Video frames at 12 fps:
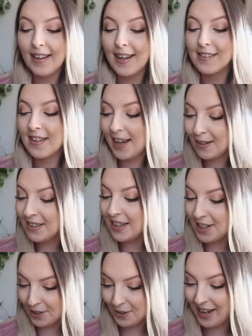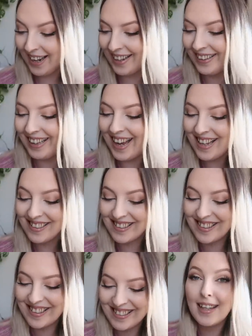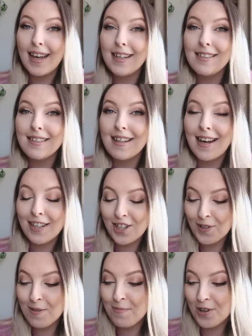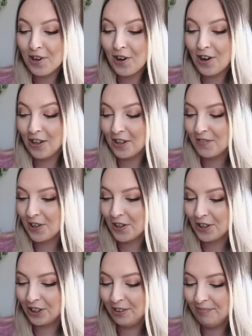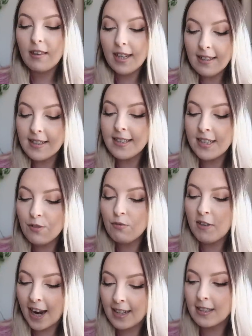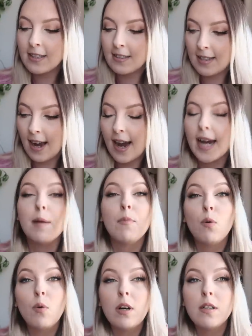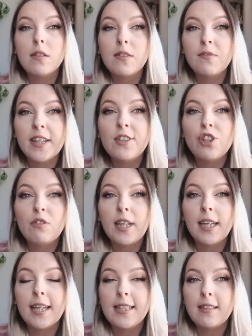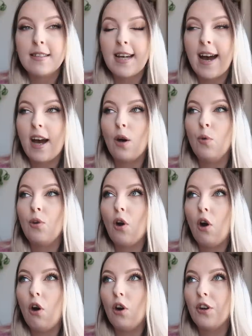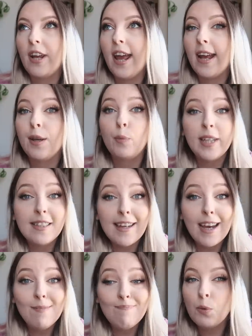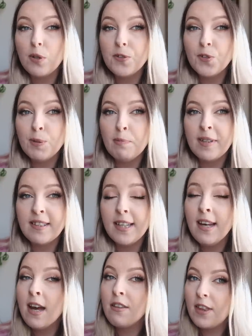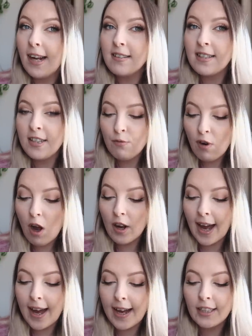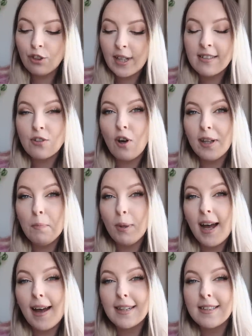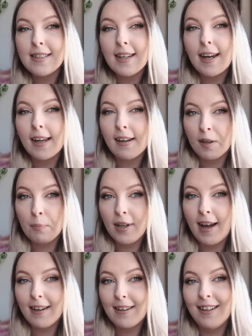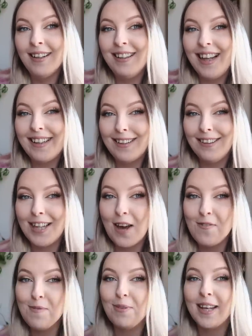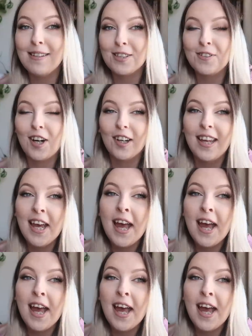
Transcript: Okay, so how did I do? Let's get into the actual book haul of it all. Things I did right this time was venturing into town on a weekday. It wasn't super busy. Things I did wrong, I dressed all in black, didn't I? And I had a black, like, leather blazer on.